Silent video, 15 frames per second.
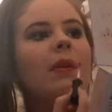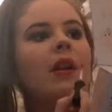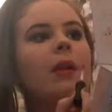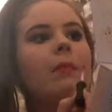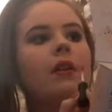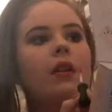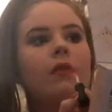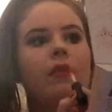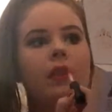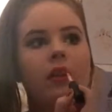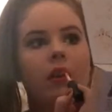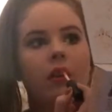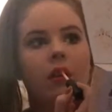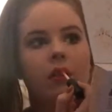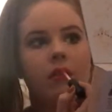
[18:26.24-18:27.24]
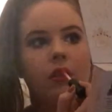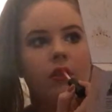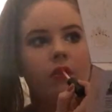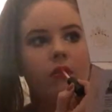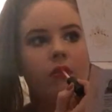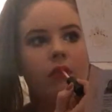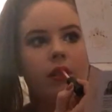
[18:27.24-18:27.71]
Colour makeup video, and I was
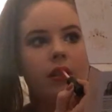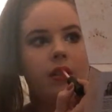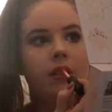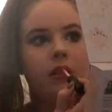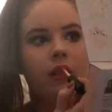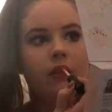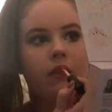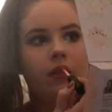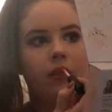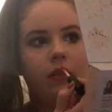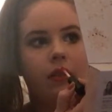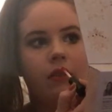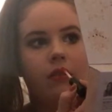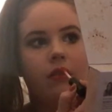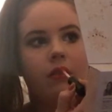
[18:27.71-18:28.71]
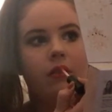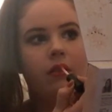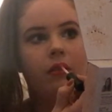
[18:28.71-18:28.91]
like, cool, I need to get one of these.